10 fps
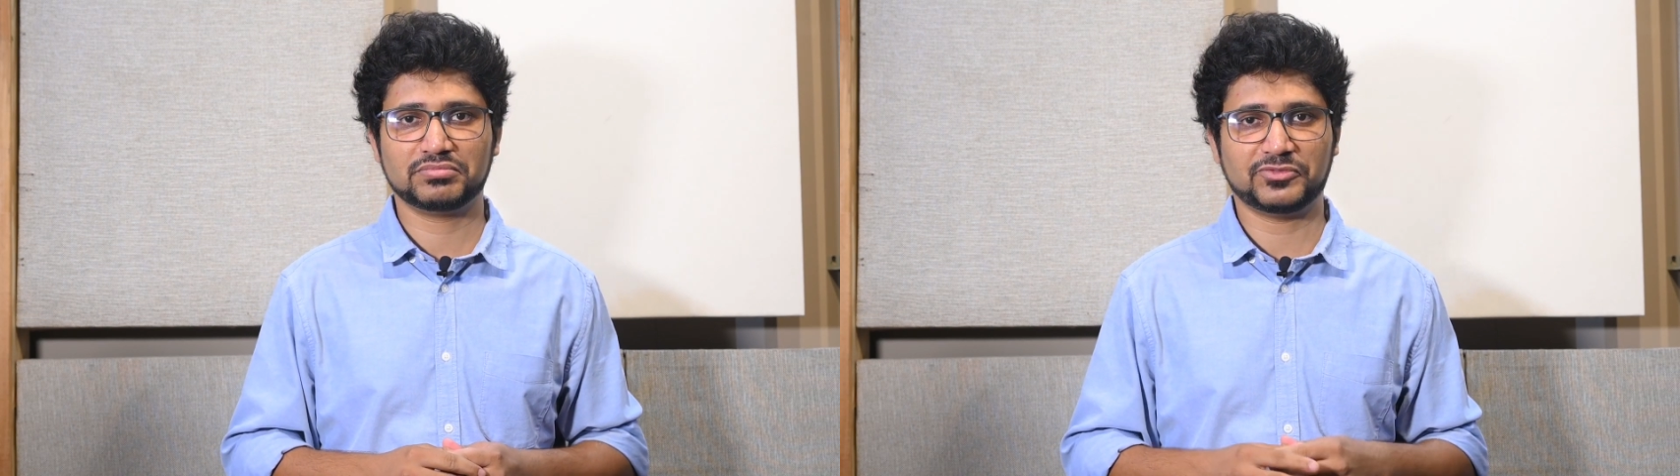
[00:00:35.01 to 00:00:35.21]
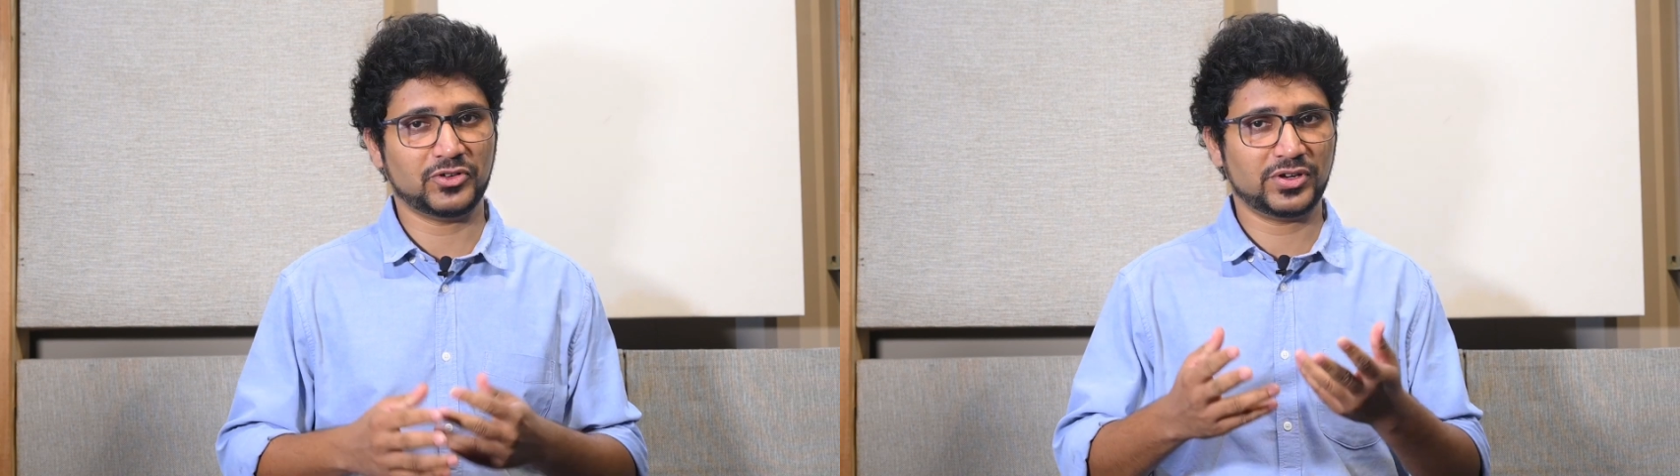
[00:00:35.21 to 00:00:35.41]

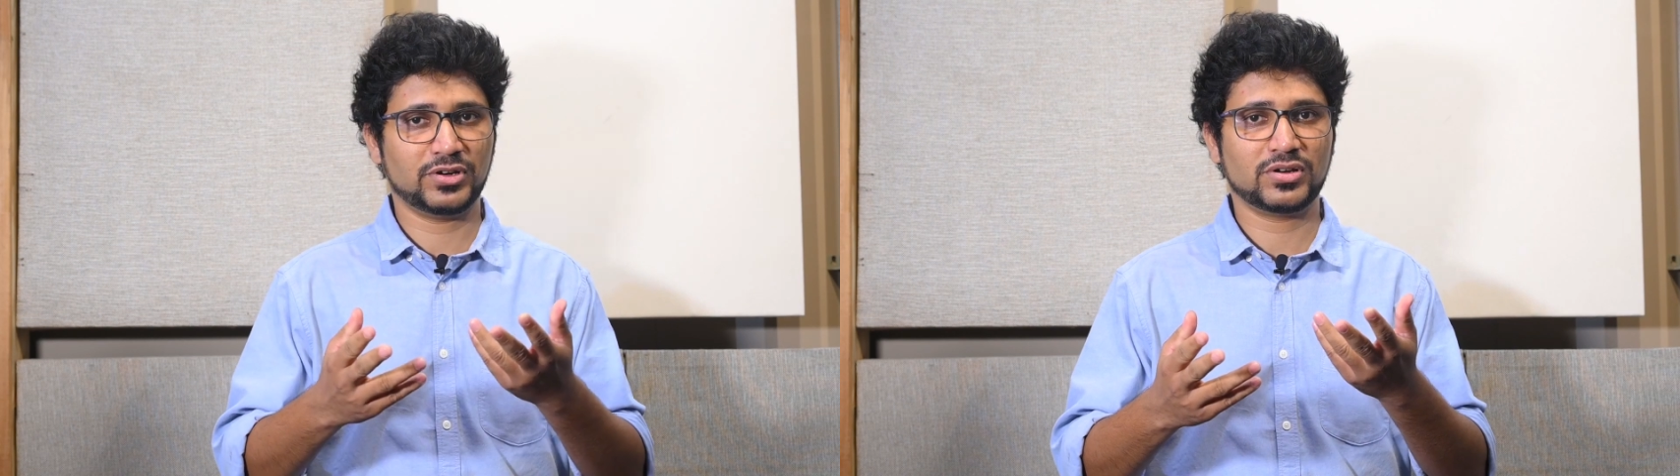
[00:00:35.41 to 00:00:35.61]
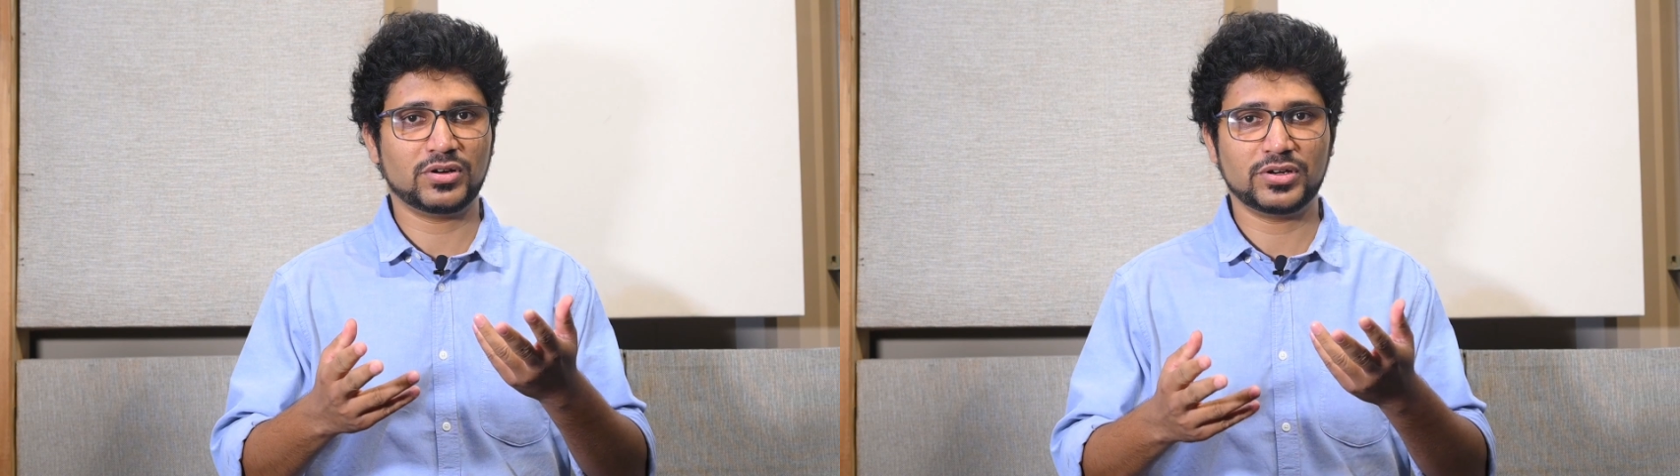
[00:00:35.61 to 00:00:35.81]
for
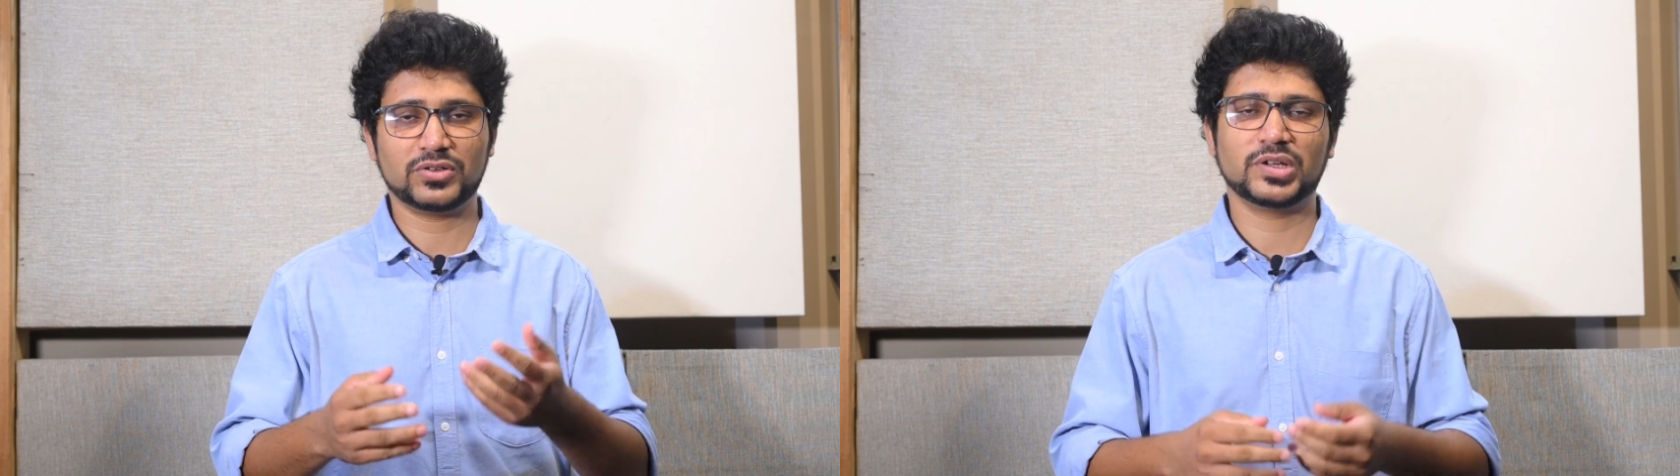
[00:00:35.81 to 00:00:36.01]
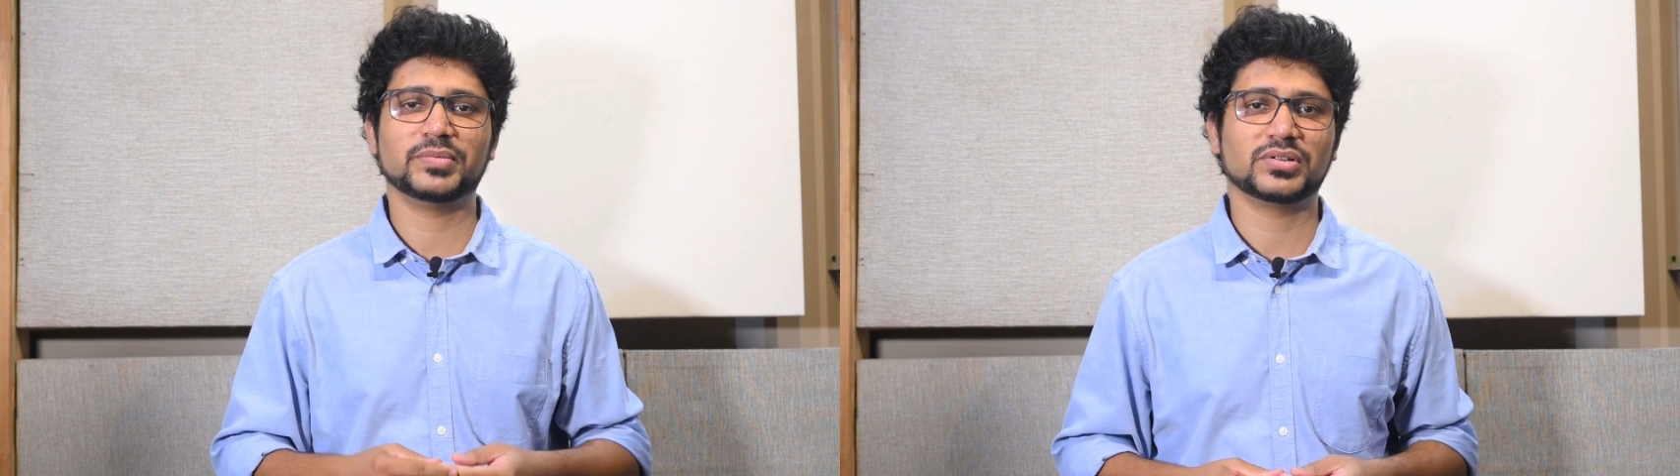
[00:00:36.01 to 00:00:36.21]
your
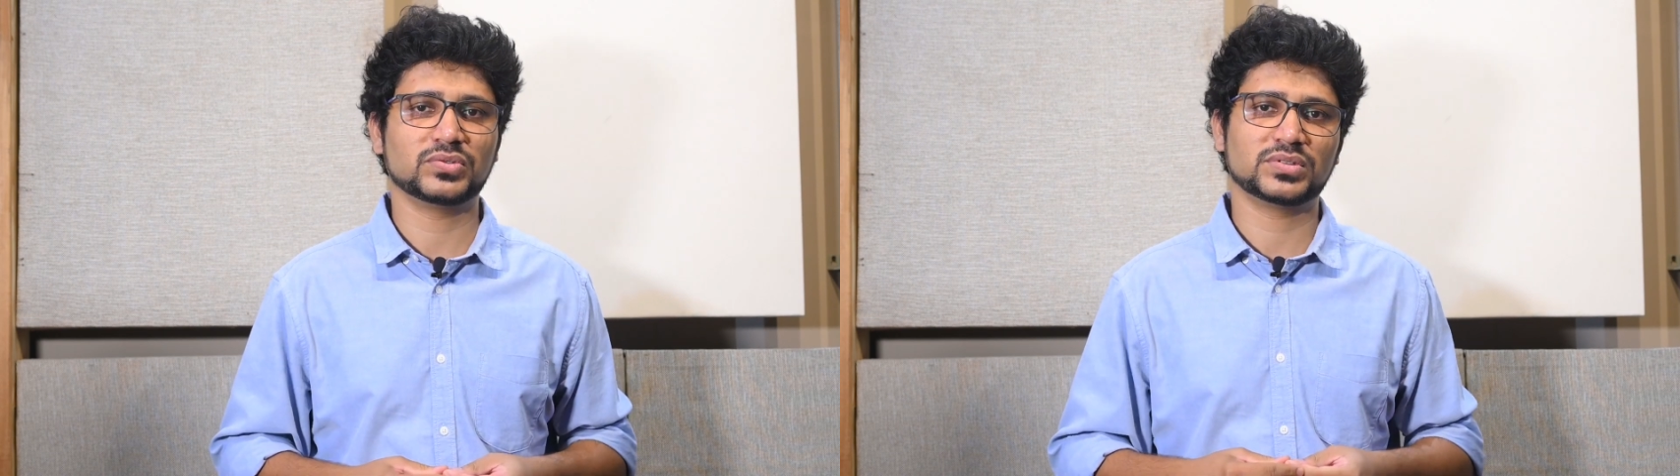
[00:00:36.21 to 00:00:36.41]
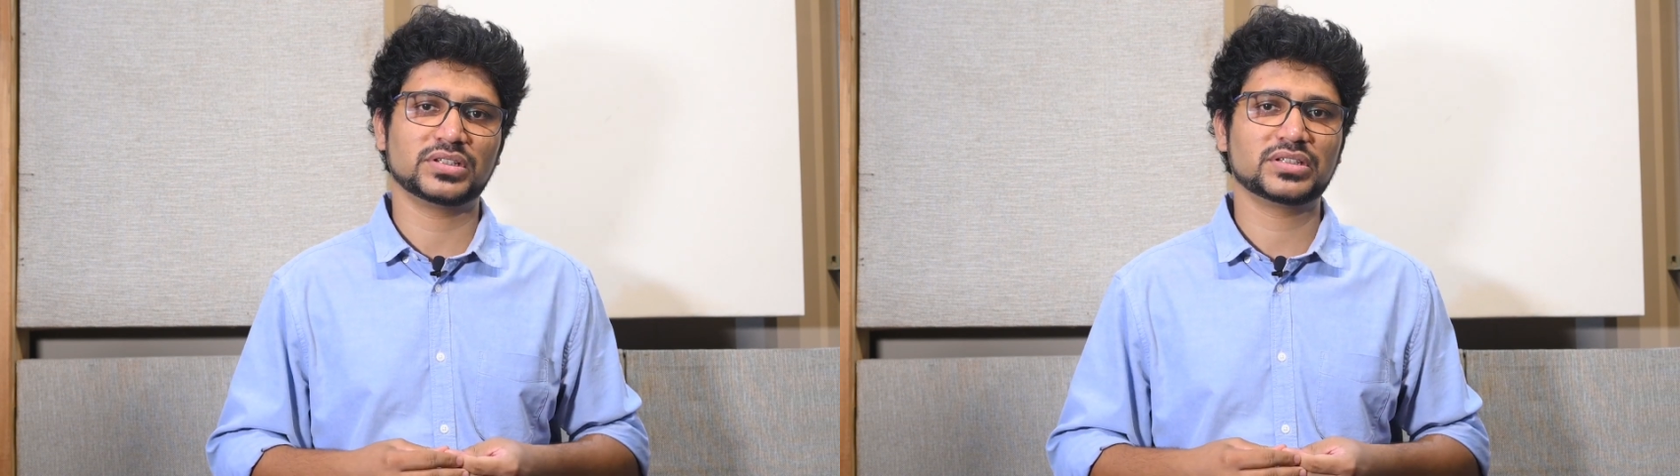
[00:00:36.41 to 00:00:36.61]
auditorium
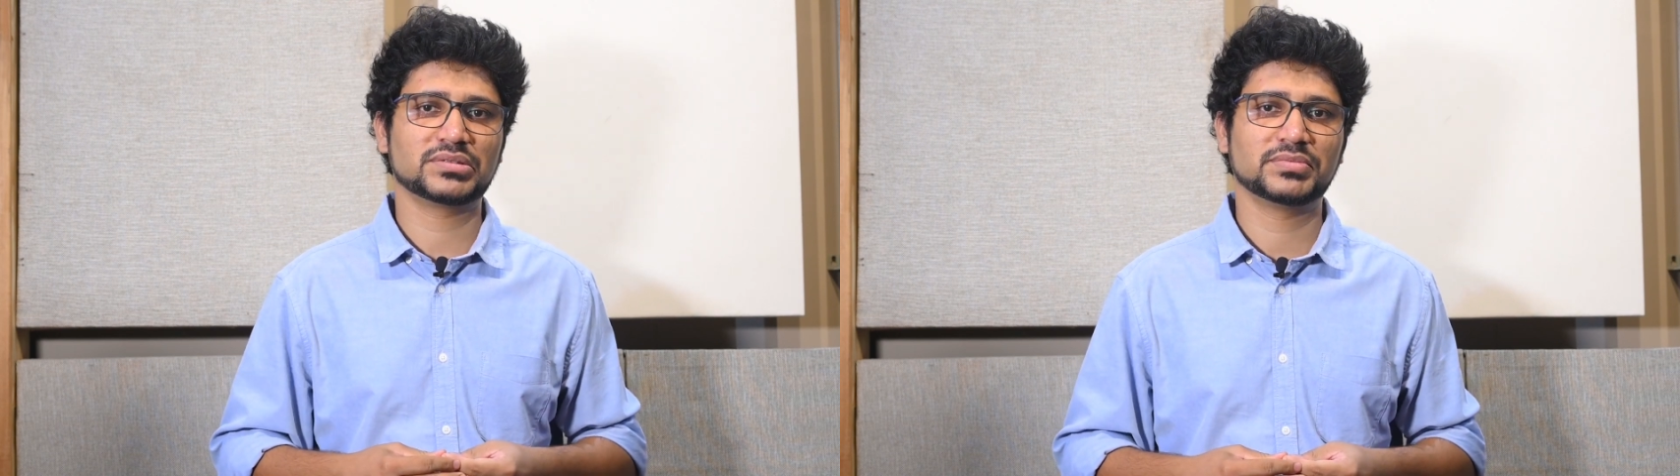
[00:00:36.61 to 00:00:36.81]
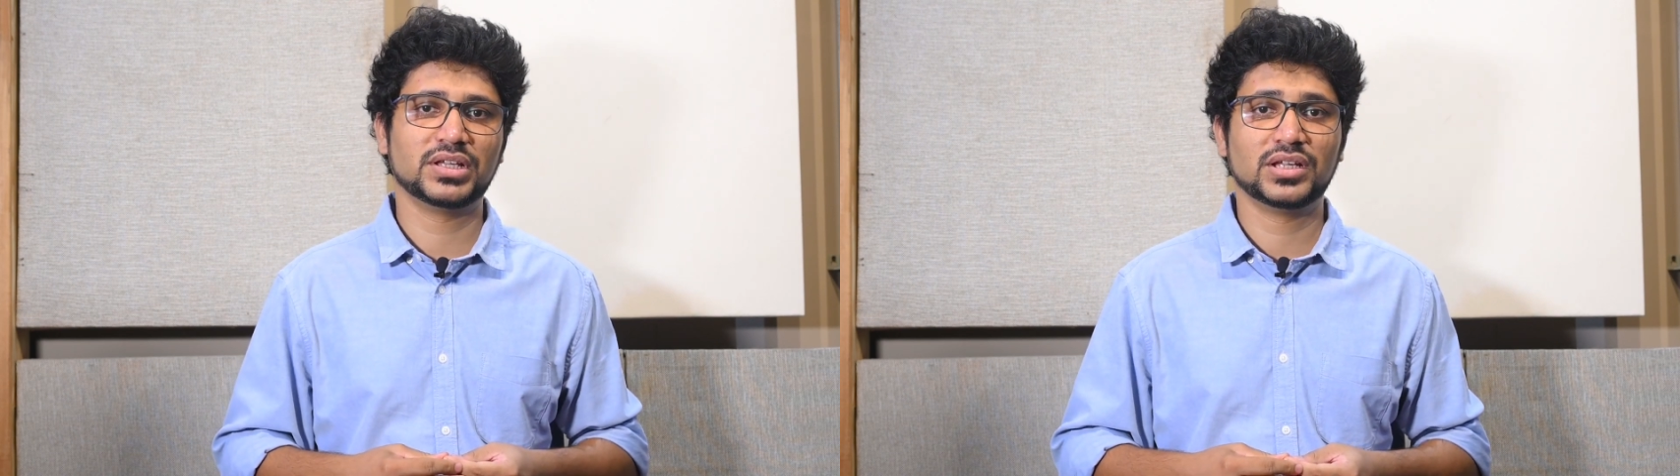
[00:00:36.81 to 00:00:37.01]
acoustics,